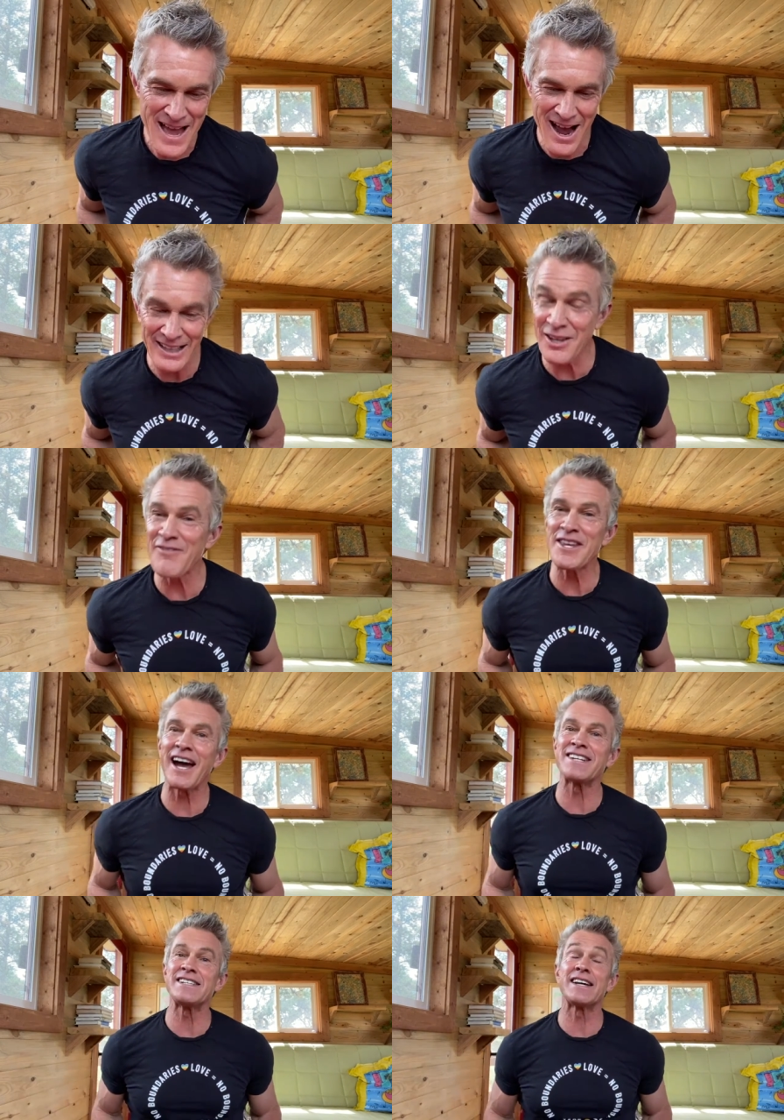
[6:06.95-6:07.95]
I love the
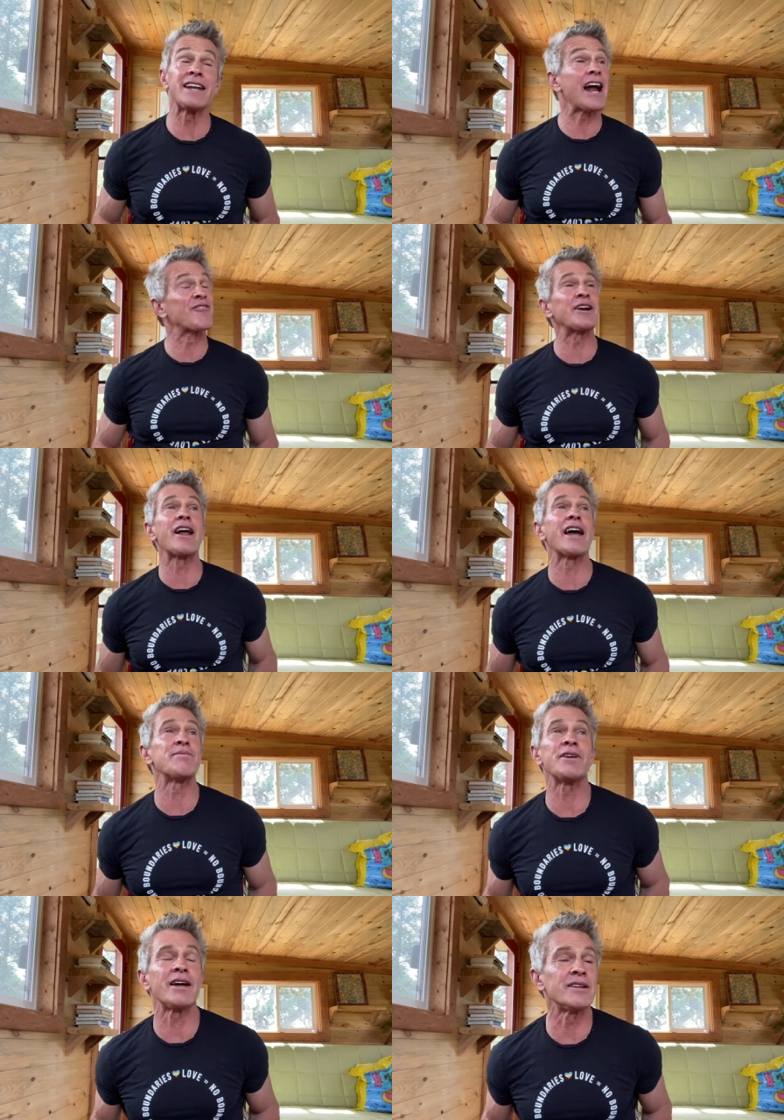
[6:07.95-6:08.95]
idea of every night,
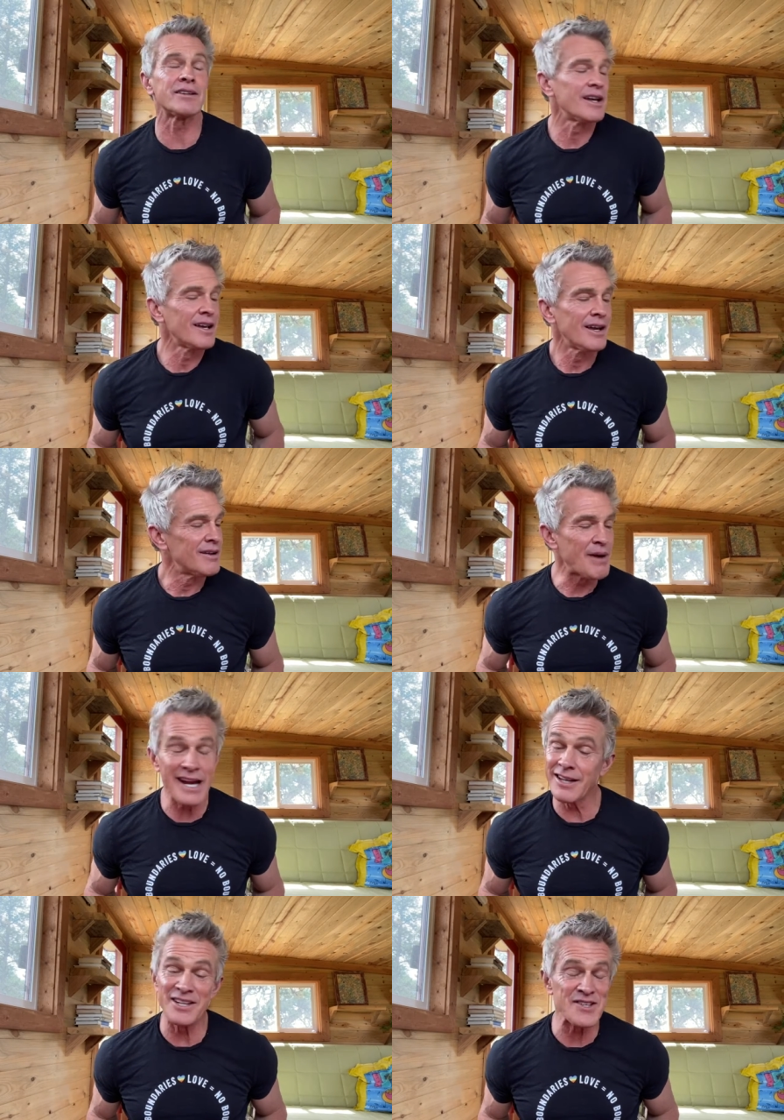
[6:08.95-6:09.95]
and my
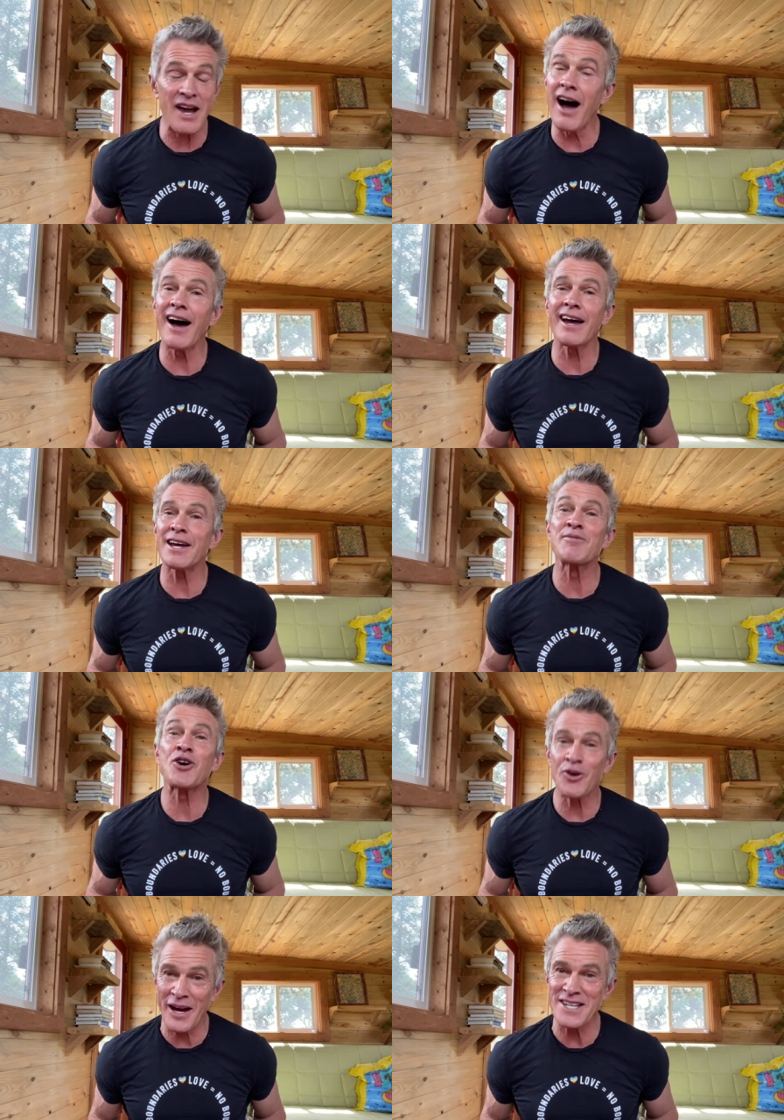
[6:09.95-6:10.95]
goodness, I am
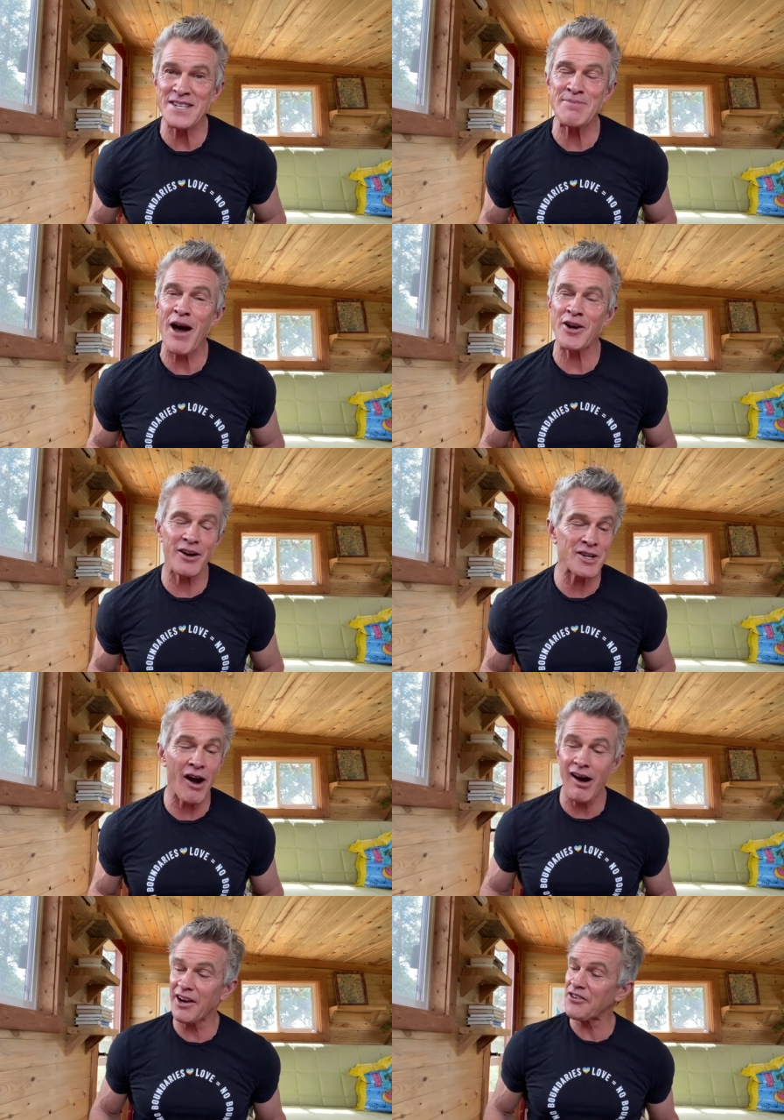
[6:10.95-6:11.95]
crazy about our
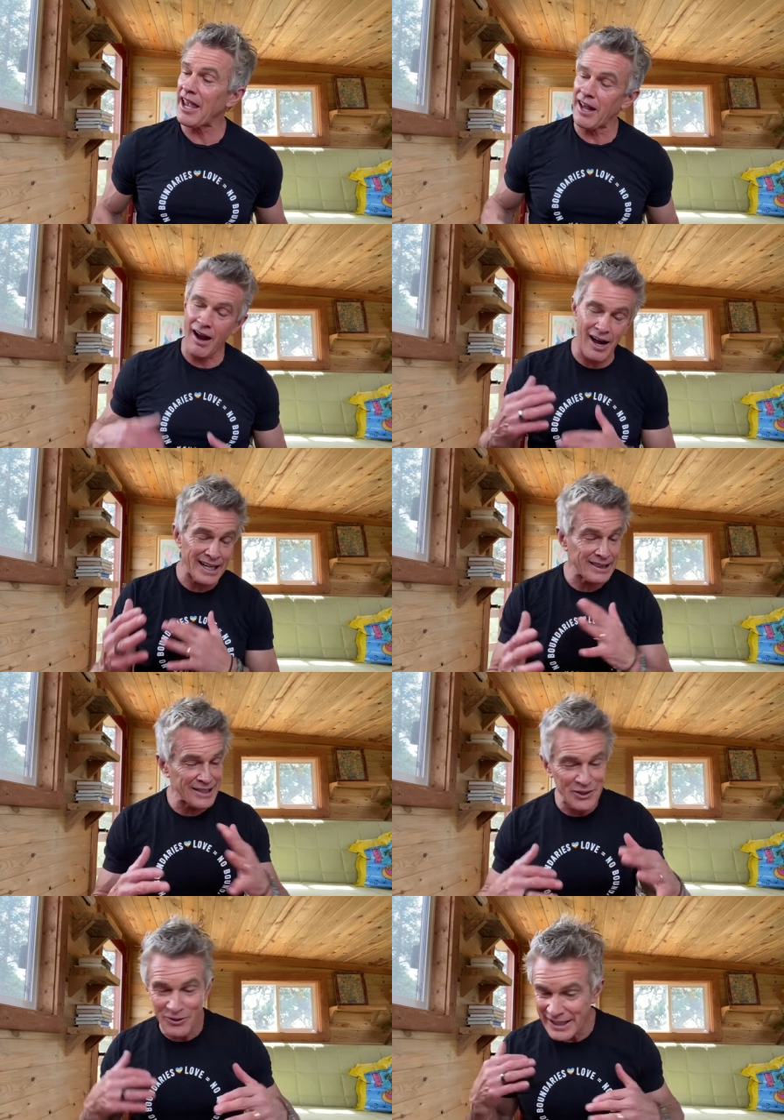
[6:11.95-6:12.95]
dogs, and I
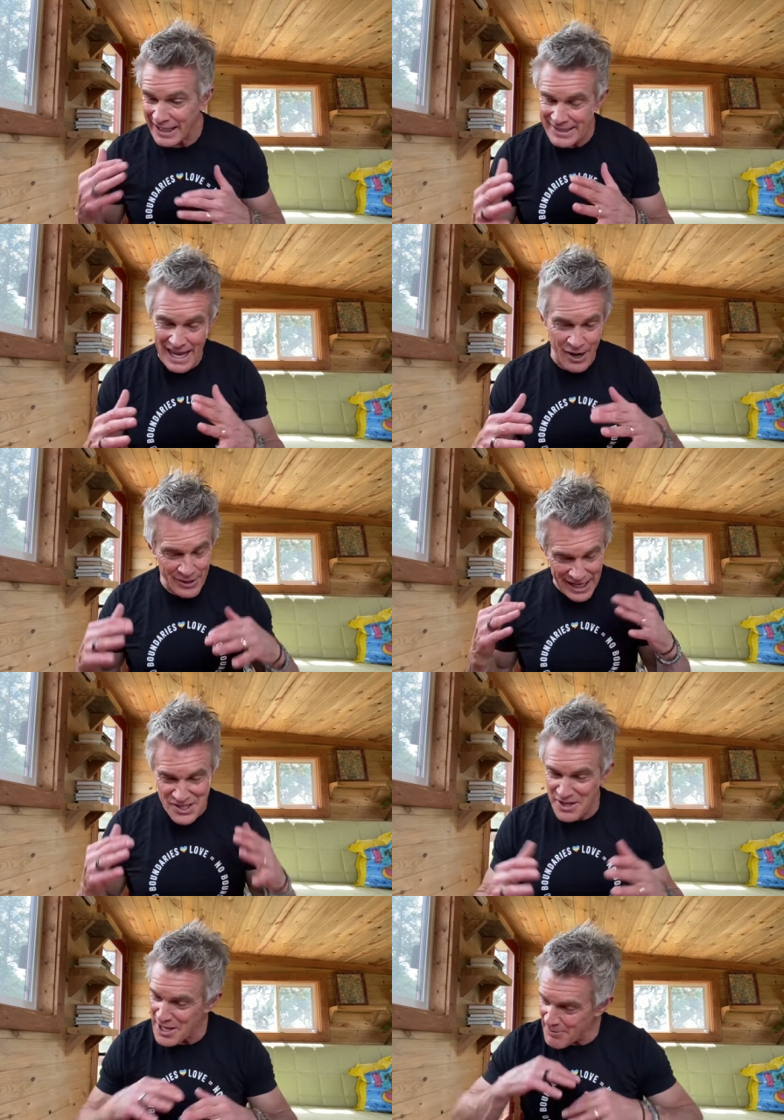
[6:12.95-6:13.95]
literally get down next
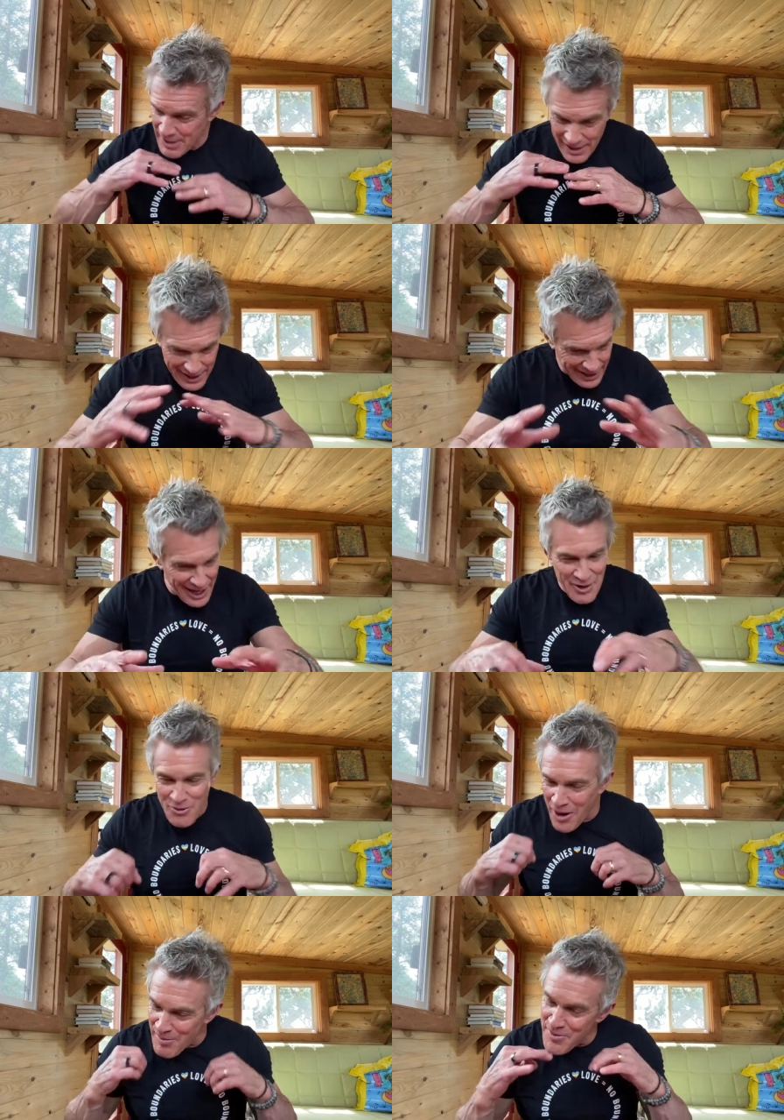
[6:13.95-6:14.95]
to them and I
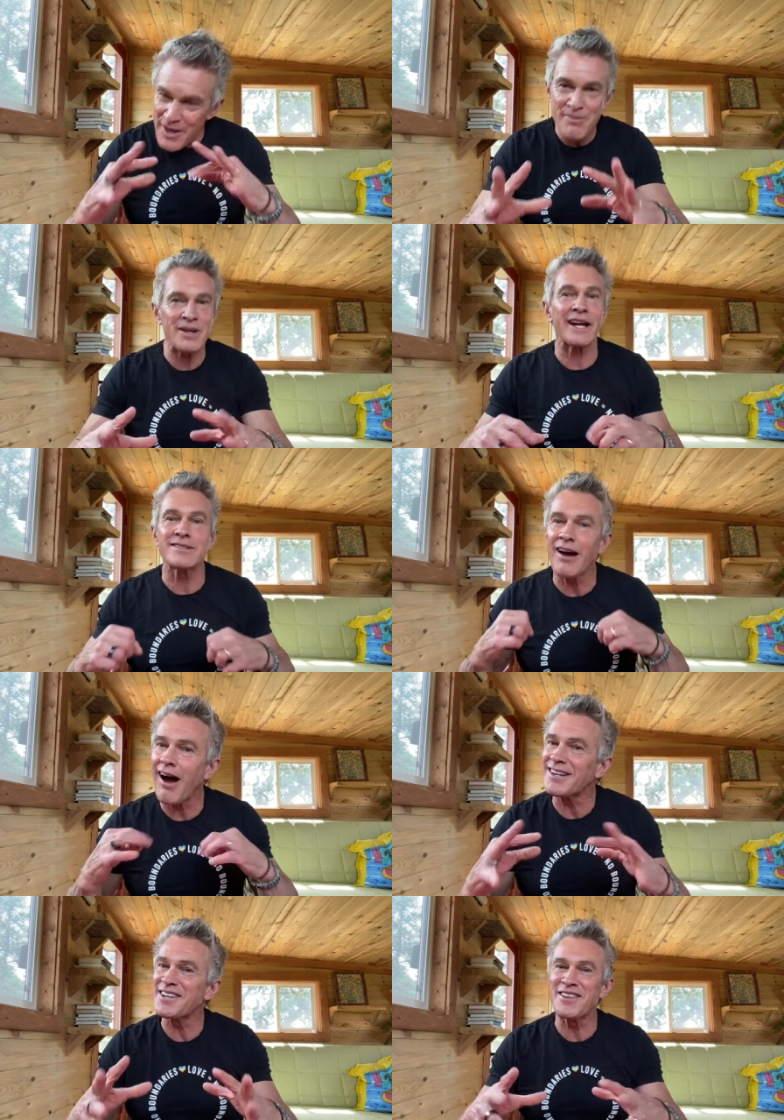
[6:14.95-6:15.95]
rub them and I
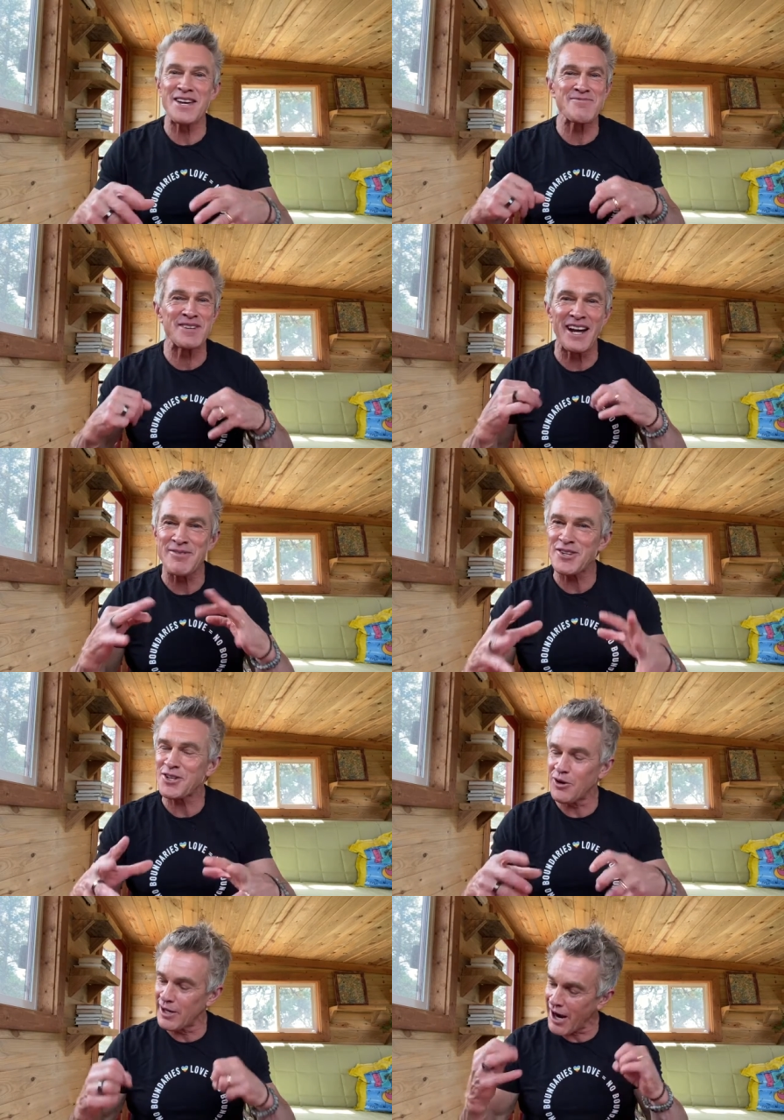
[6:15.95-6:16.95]
talk to them, and I'm just
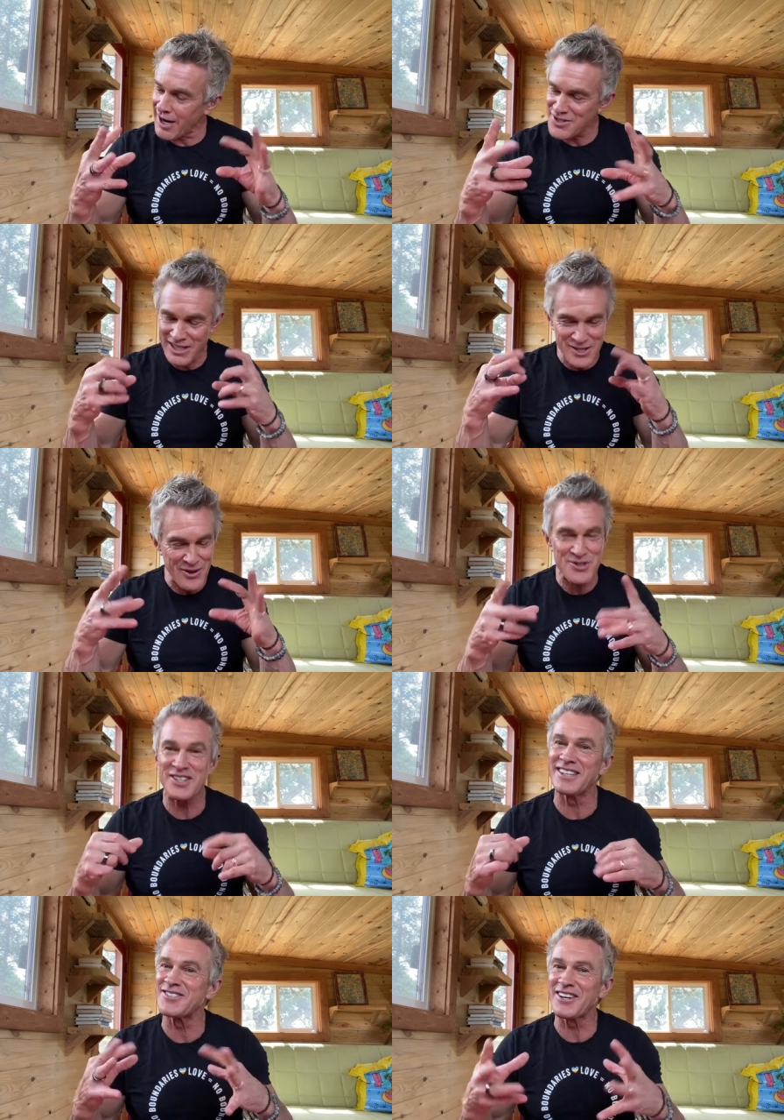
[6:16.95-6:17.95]
going,
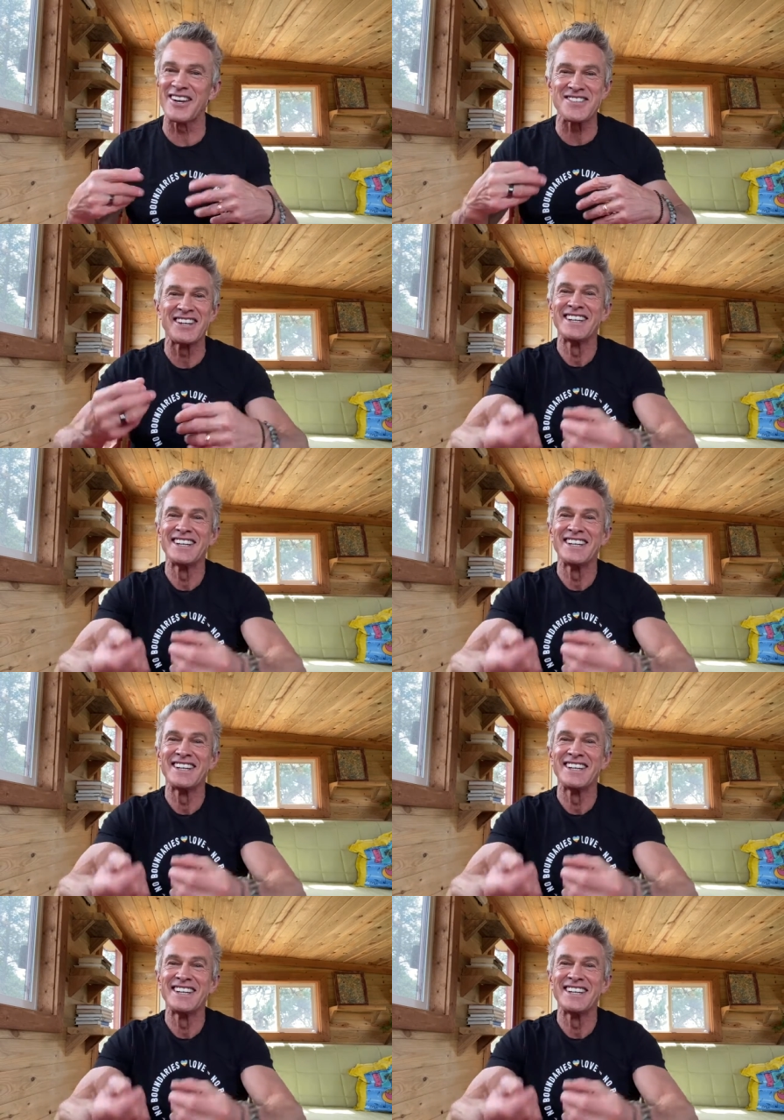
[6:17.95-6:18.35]
oxytocin is just